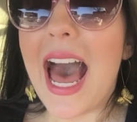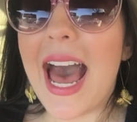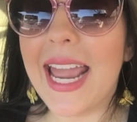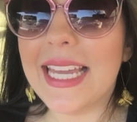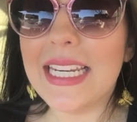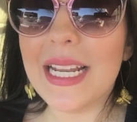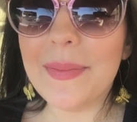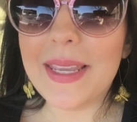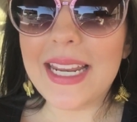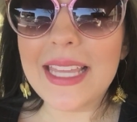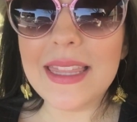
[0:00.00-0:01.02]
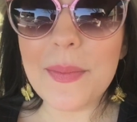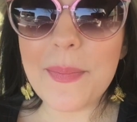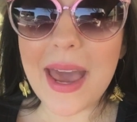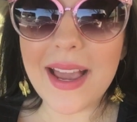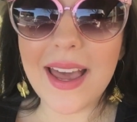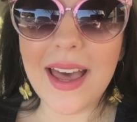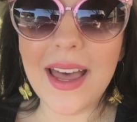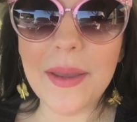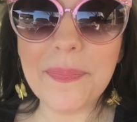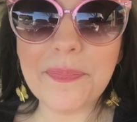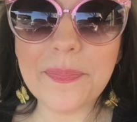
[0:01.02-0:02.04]
I ended up getting the
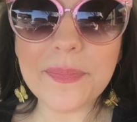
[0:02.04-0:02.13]
Becca